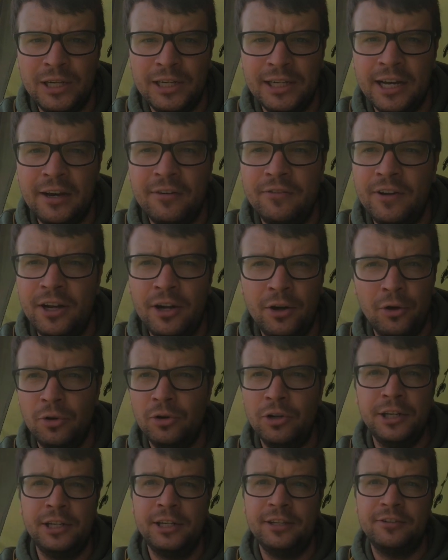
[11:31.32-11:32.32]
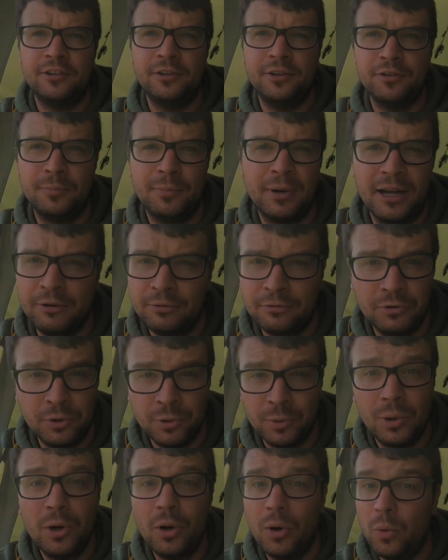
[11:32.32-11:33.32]
weed out there. All it needs to do is plough
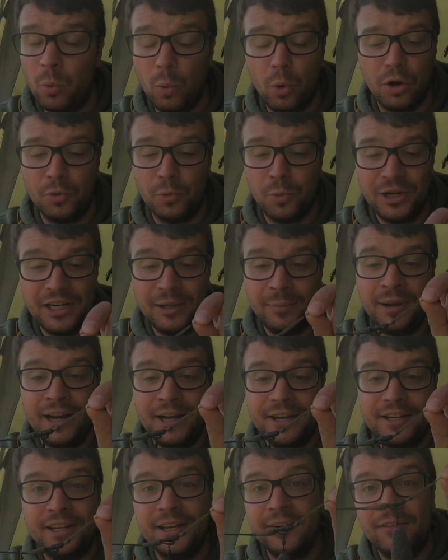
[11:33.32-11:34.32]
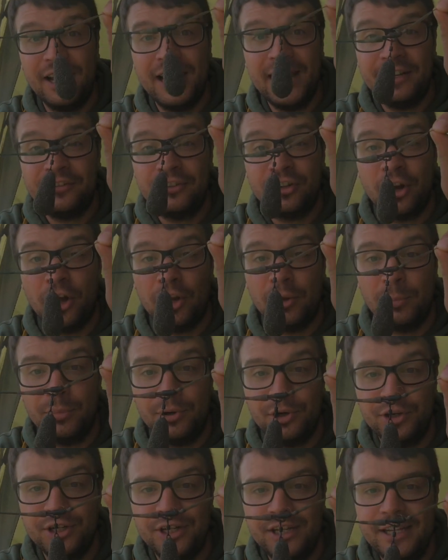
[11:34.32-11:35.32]
through one weed bed and the lead's gone,
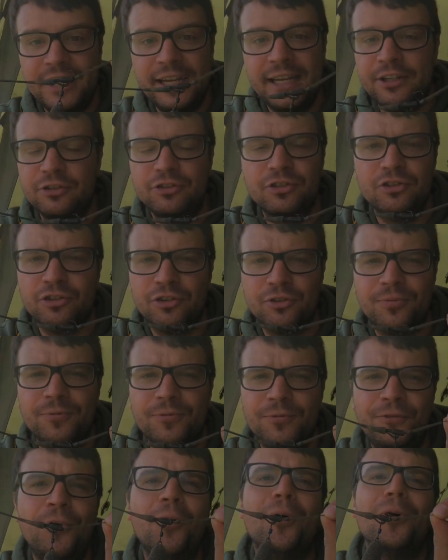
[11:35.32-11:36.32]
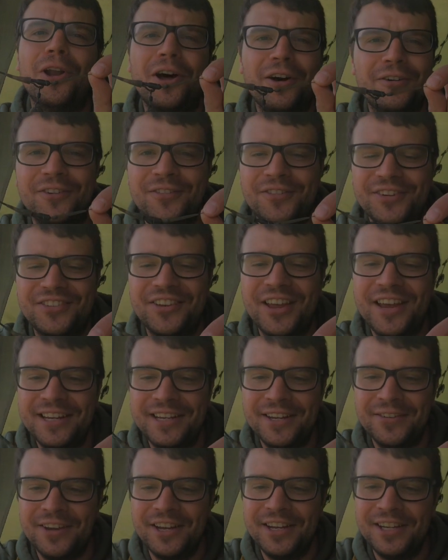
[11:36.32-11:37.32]
but it doesn't just fall off for the
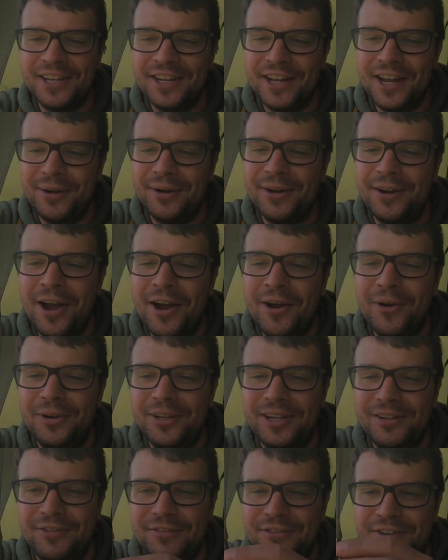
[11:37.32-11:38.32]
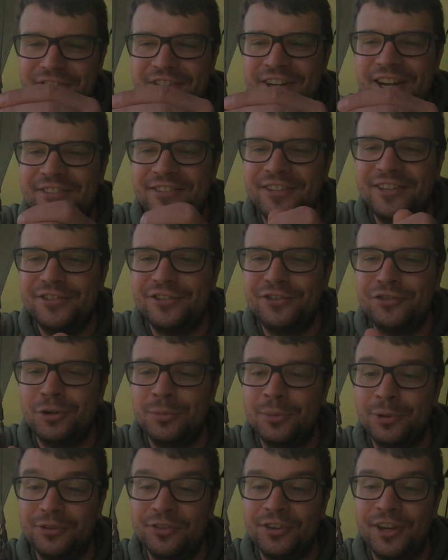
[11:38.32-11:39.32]
sake of it, you know, only if the fish gets into
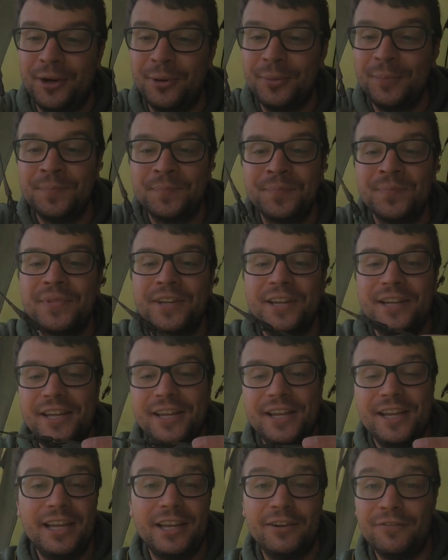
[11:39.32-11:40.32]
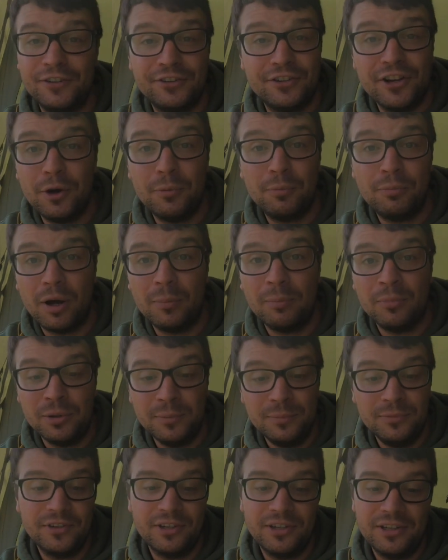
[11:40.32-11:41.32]
trouble. So if there's no
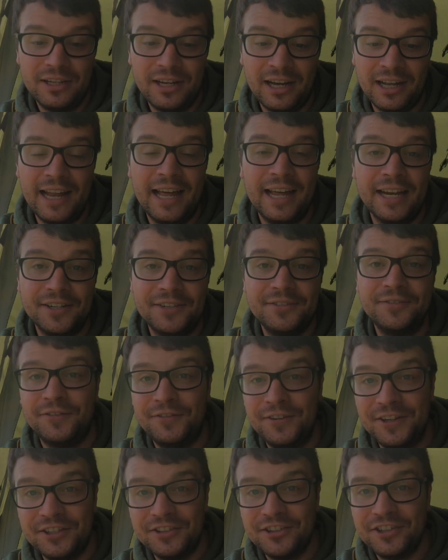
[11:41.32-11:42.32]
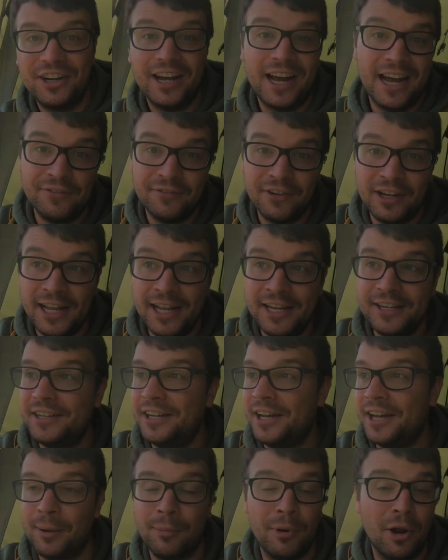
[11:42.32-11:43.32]
problems, I land the fish and the lead
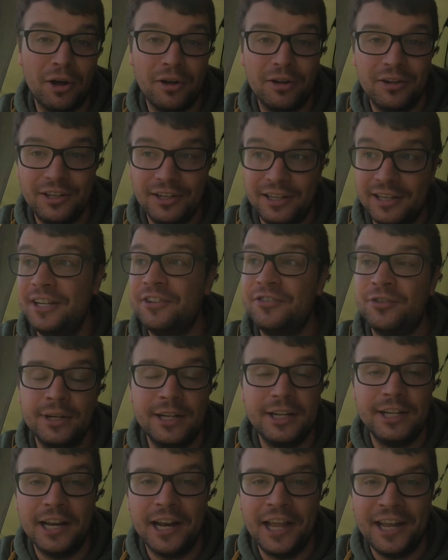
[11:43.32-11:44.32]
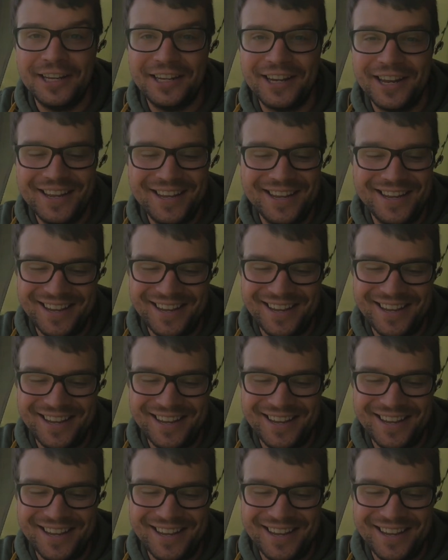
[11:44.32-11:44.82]
and I'm not littering in a lake.